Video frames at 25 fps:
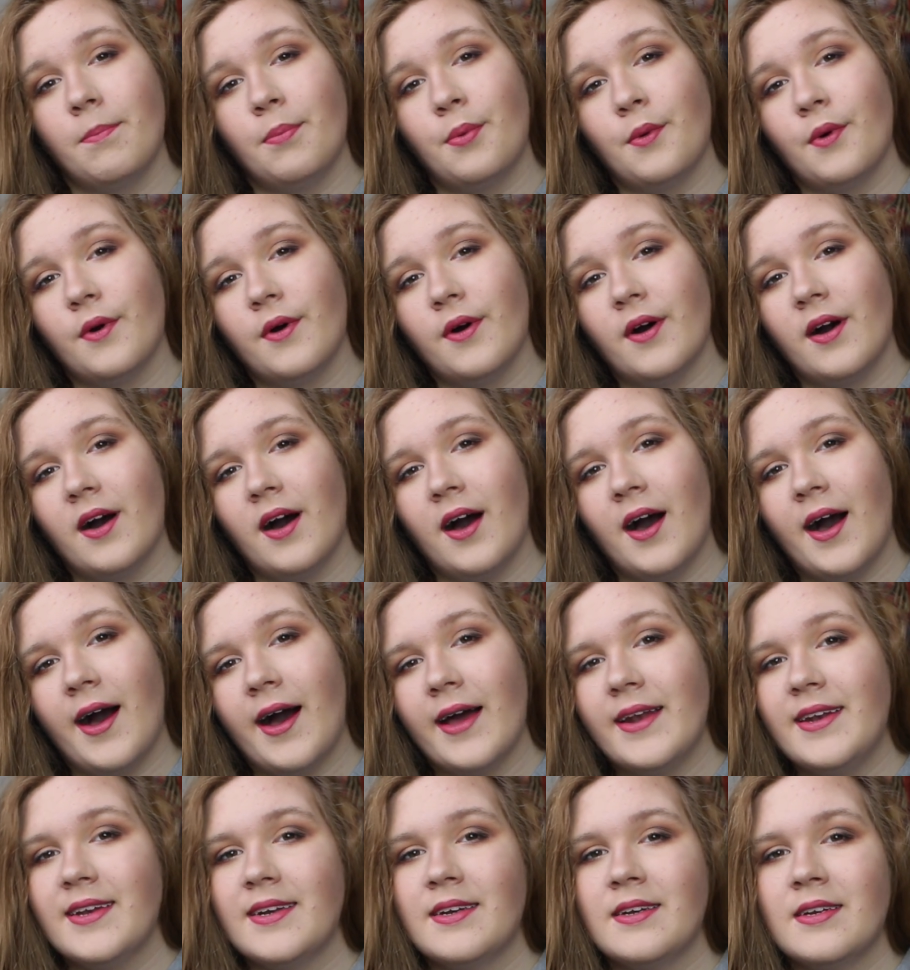but
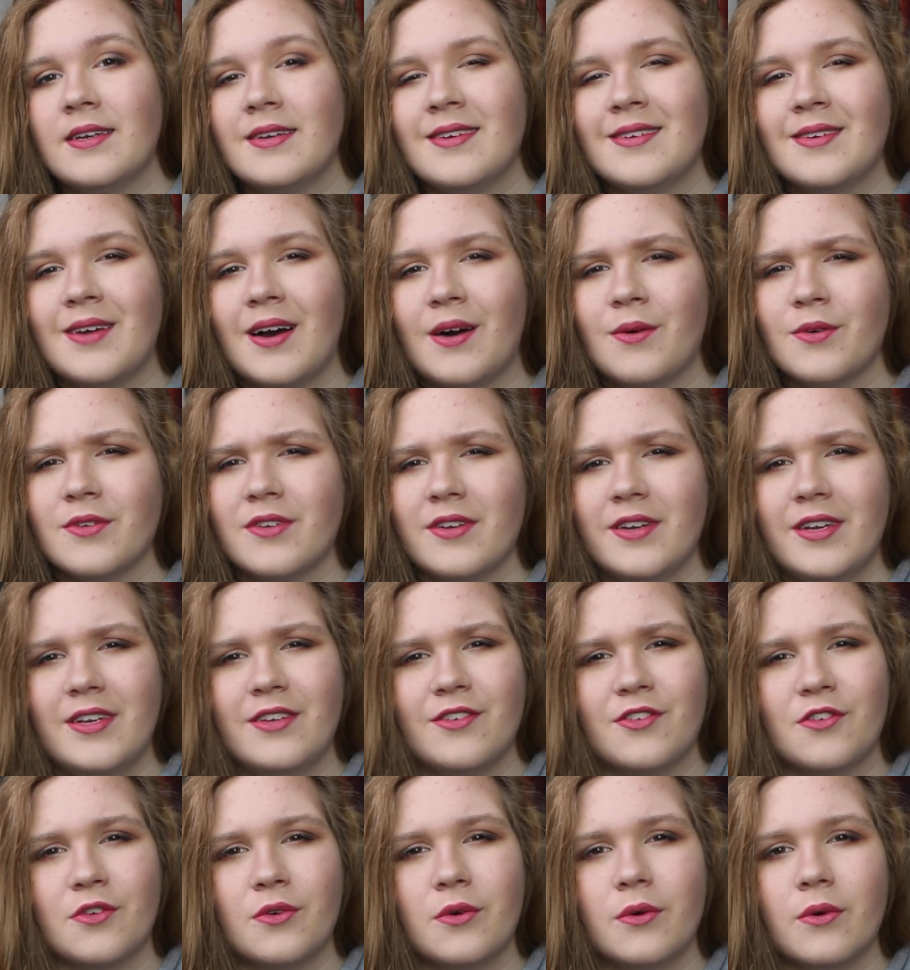I wasn't
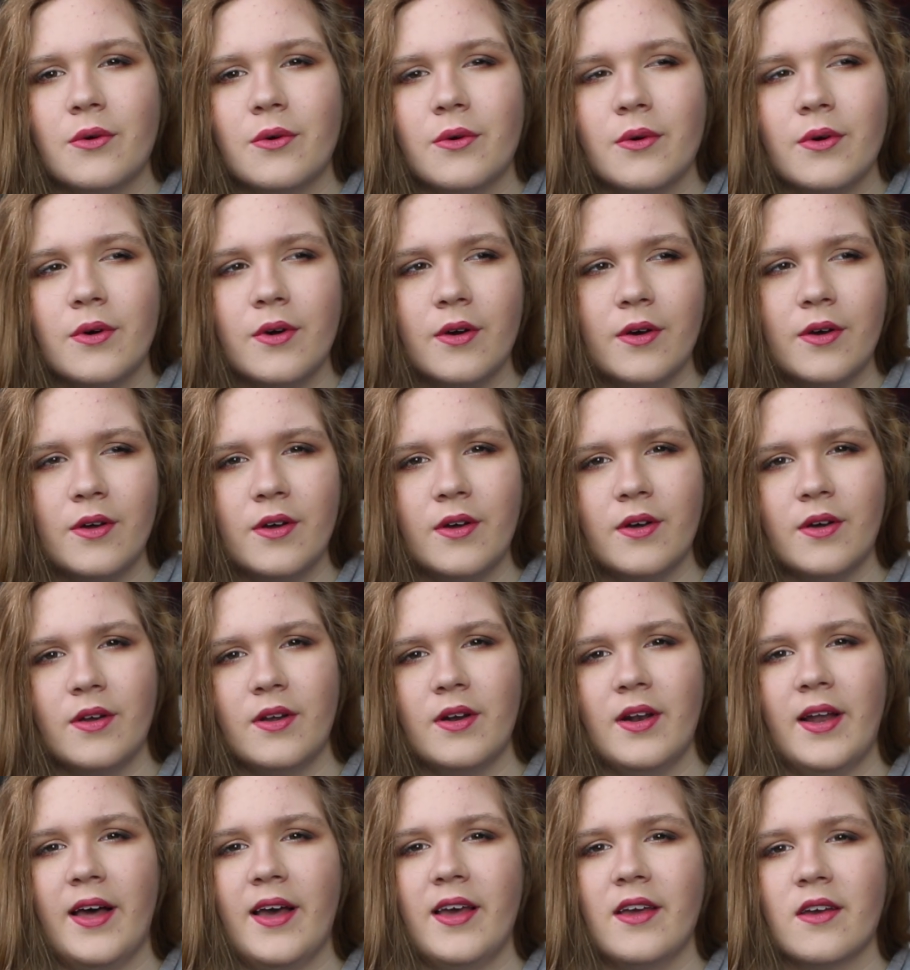in school
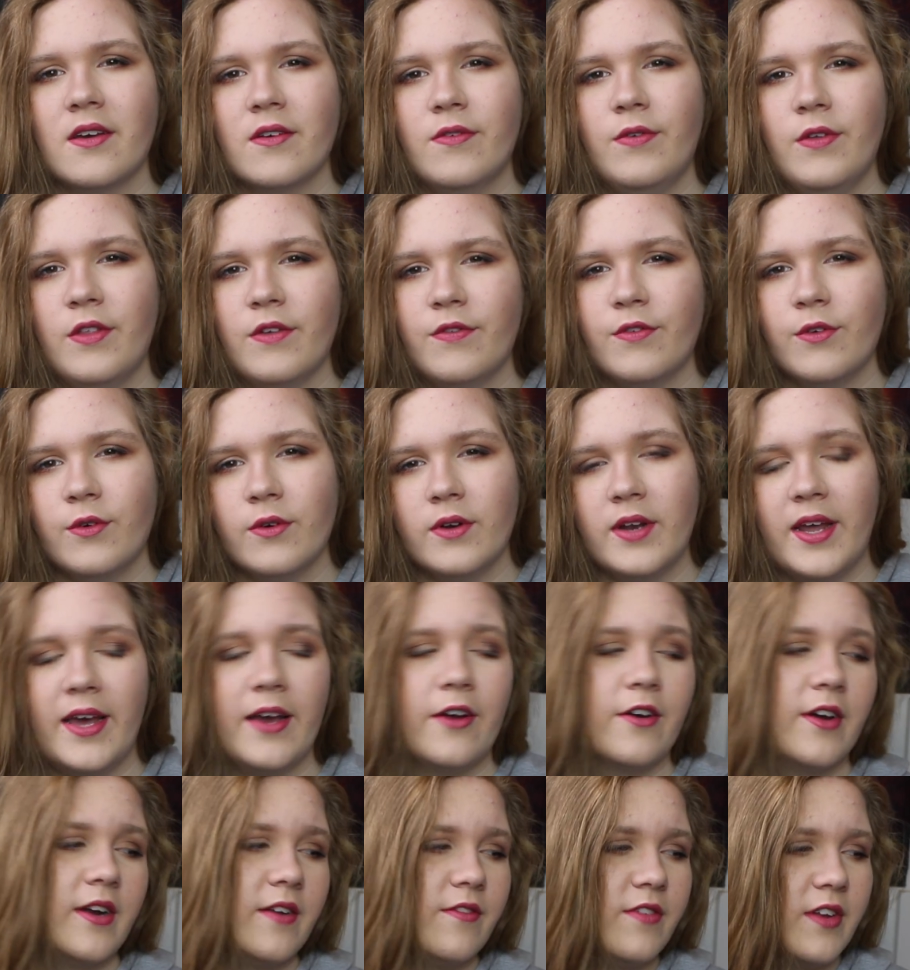like for the full day
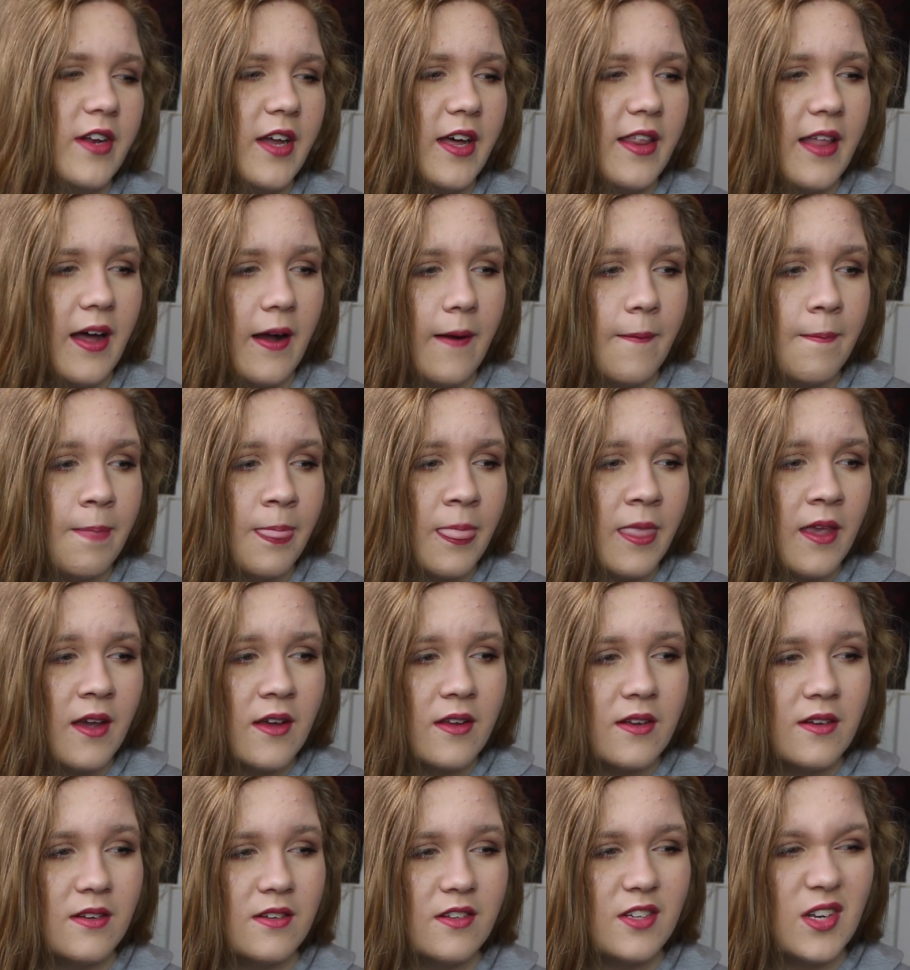or anything like that,
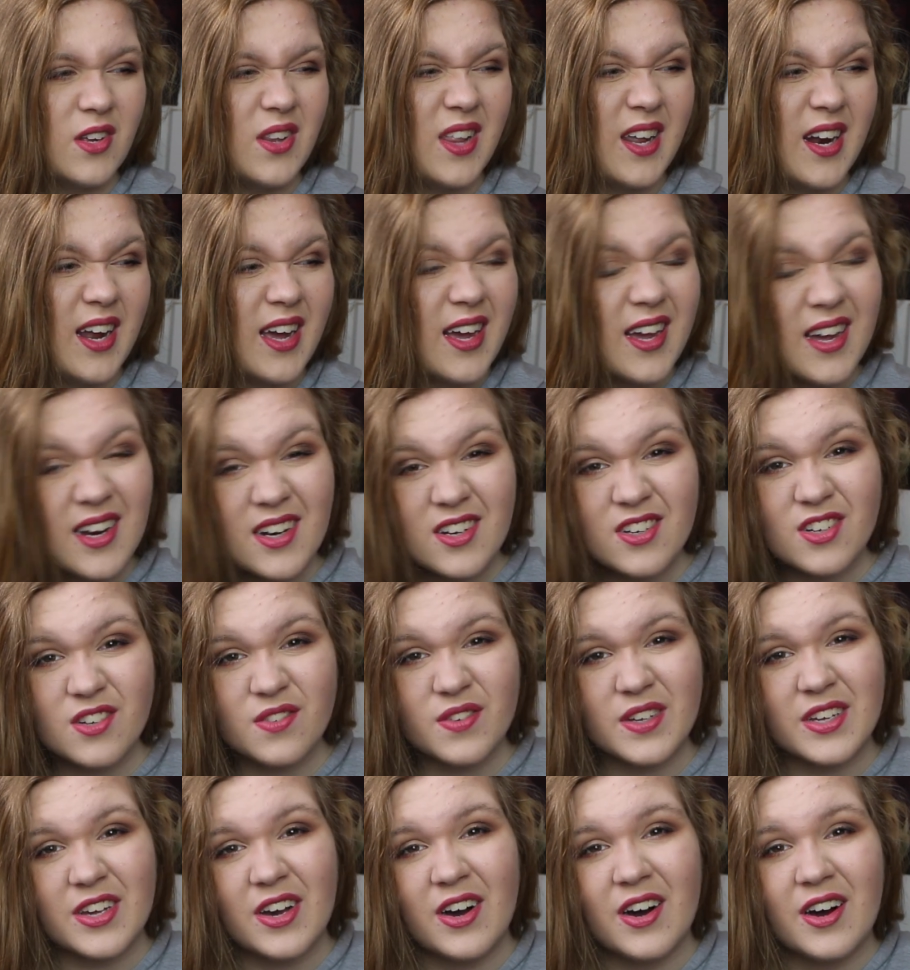and so then I kind of
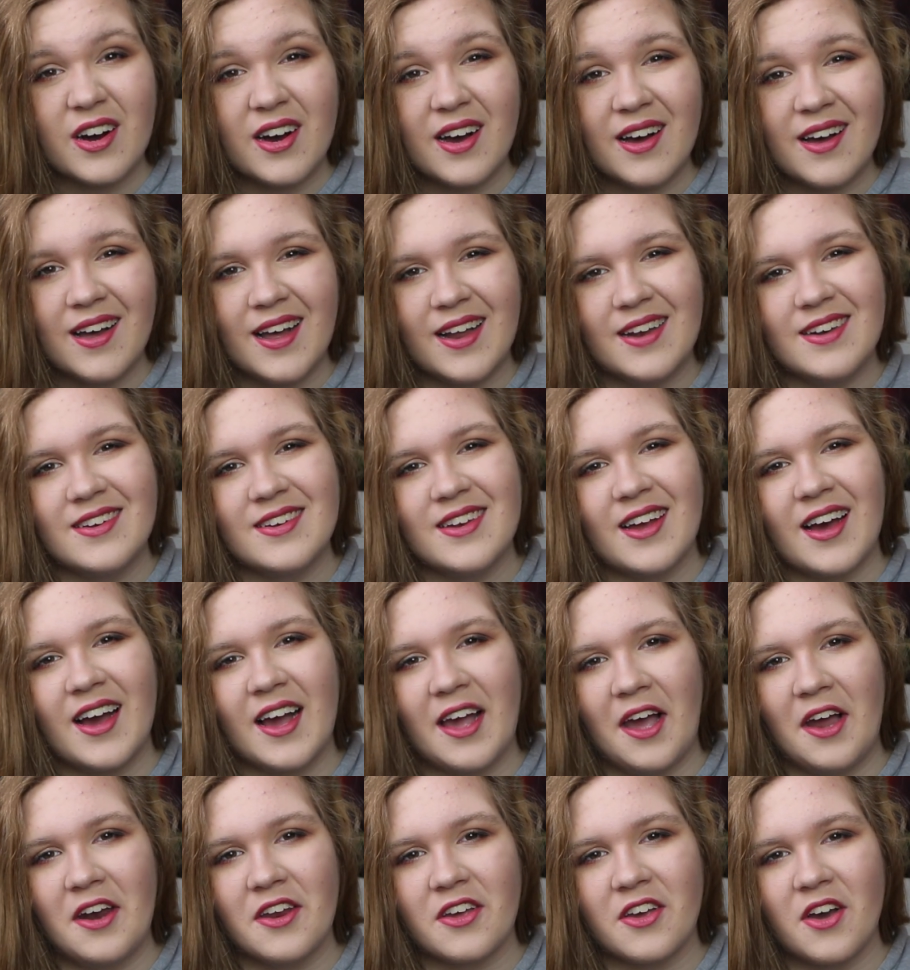just forgot, and I
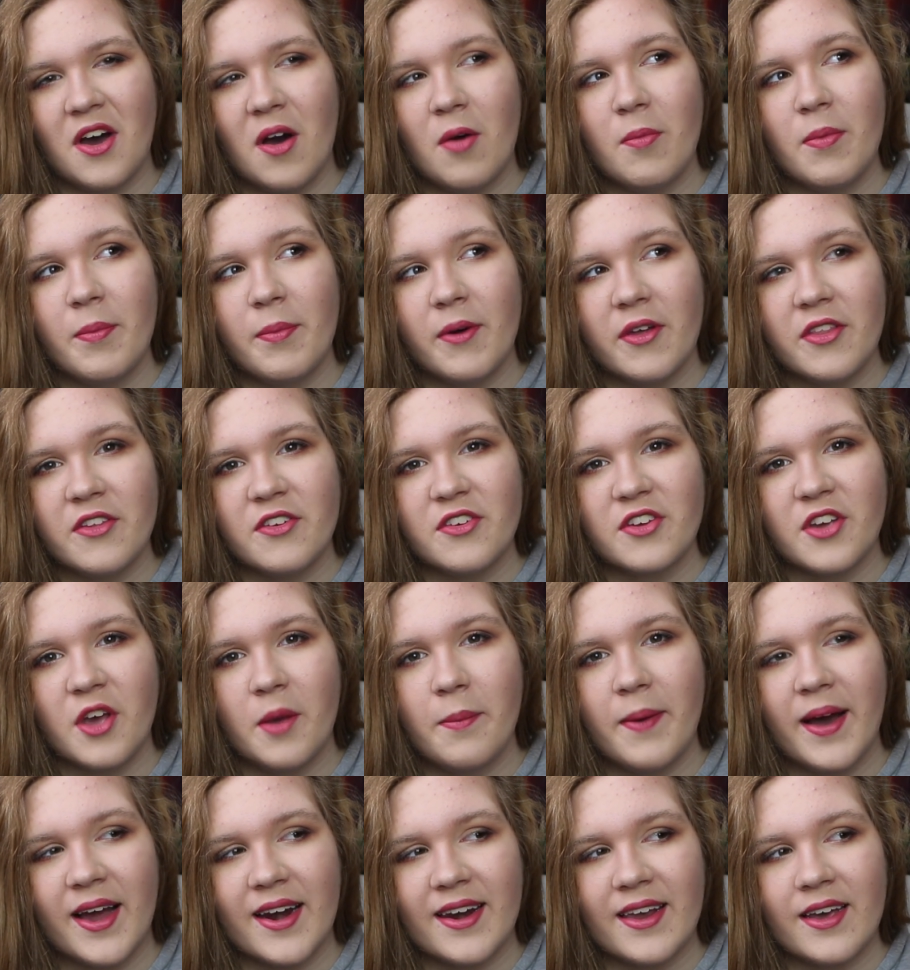kind of can't be bothered to go
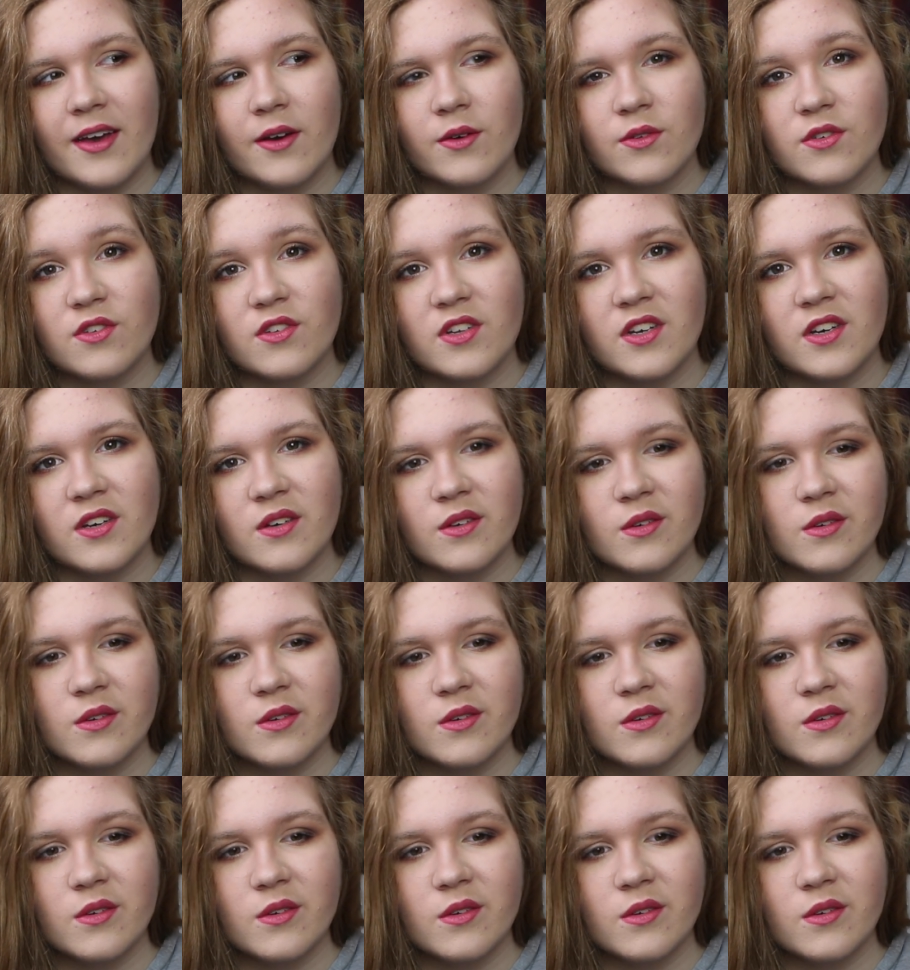back now, so